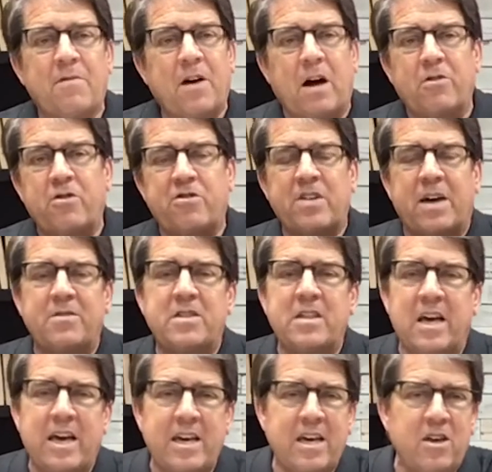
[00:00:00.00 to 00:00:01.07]
My father used to have a
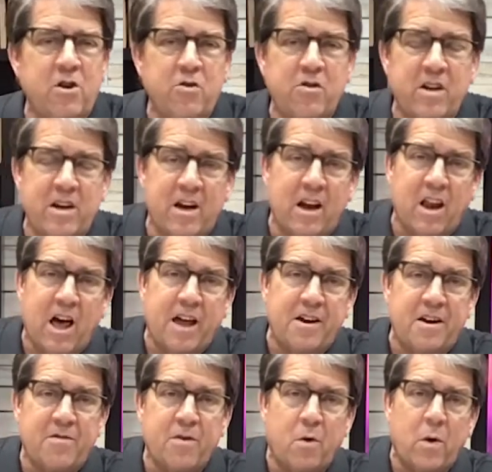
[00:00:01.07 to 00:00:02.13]
saying, he used it in a lot
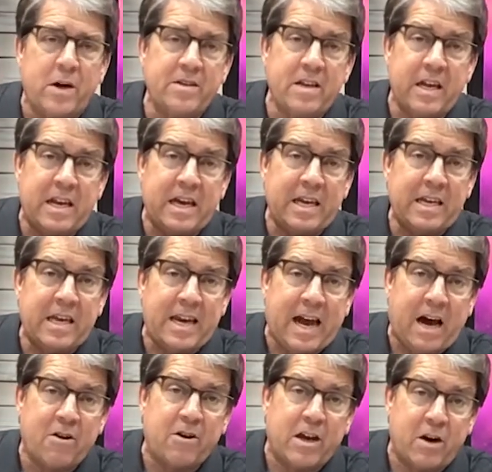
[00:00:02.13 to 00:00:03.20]
of different ways, get in, get
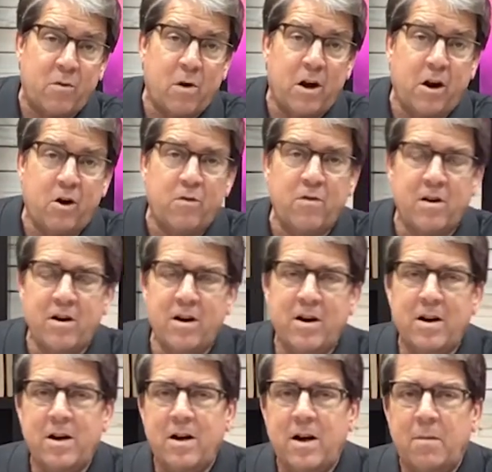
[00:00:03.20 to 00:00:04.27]
out, or get run over.
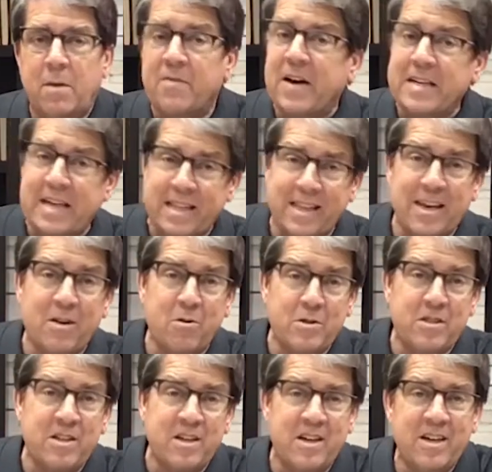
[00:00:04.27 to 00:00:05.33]
In fact, I think it
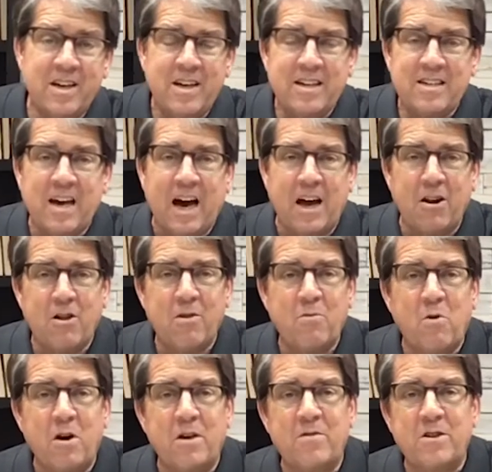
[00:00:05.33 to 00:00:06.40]
was the title
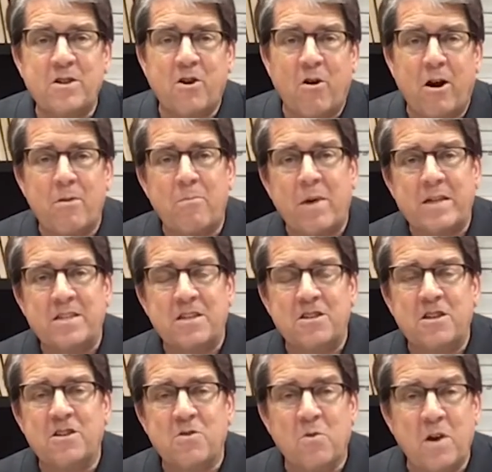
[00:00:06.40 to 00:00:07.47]
of one of his great
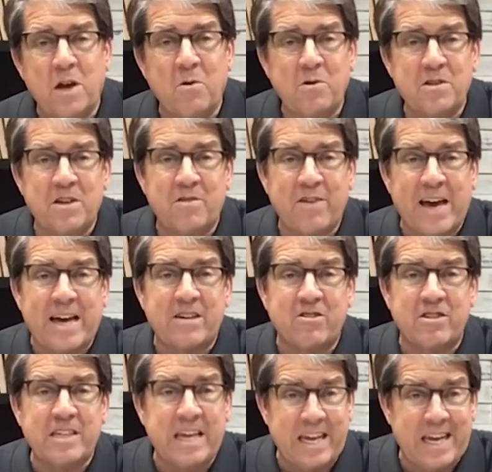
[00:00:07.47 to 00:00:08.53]
messages when he was an
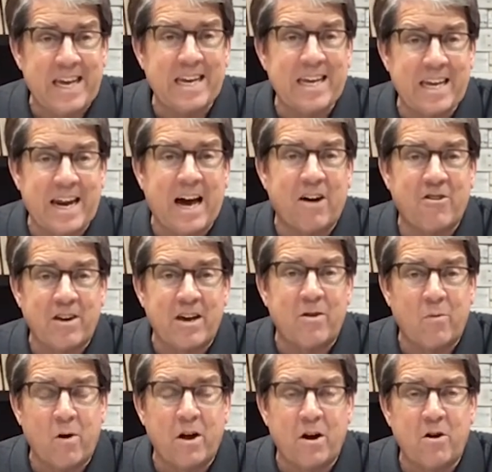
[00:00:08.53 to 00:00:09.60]
evangelist, get in, get out, or
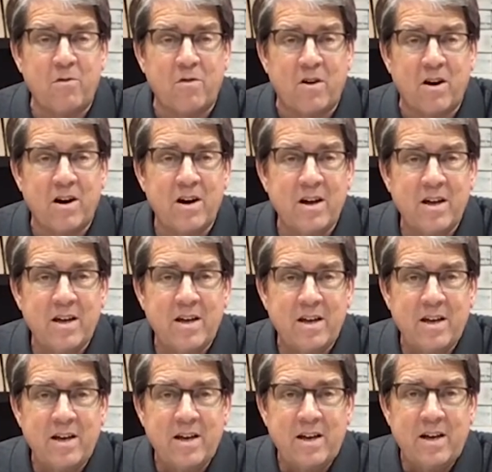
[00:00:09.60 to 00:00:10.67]
get run over.
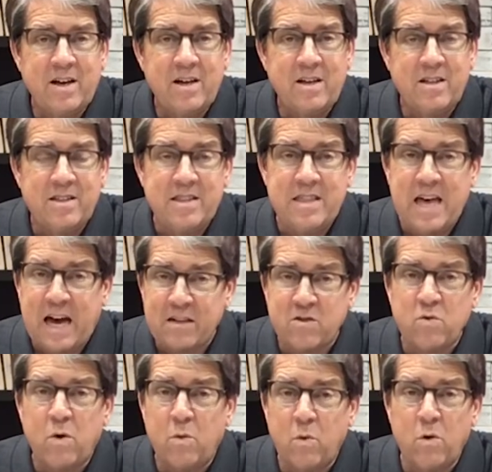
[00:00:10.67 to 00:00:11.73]

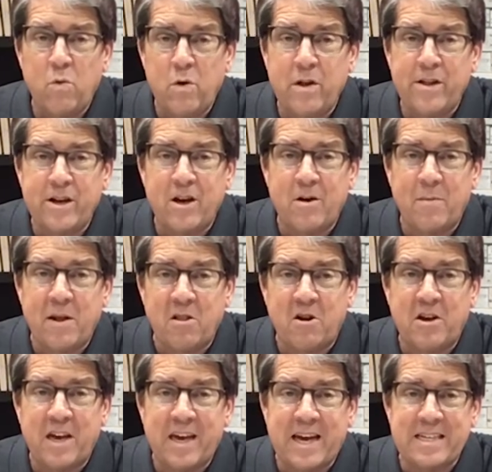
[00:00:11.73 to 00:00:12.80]
That's what we're really going to be
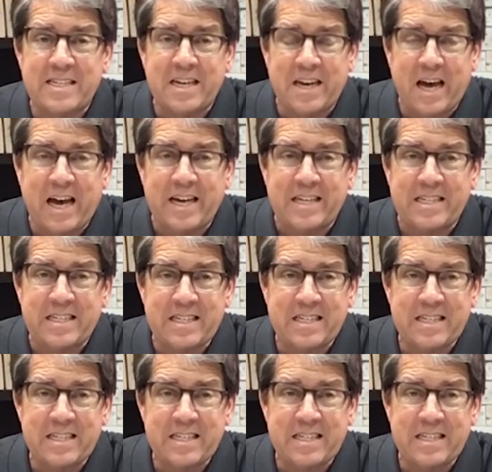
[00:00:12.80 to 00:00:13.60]
looking at tonight.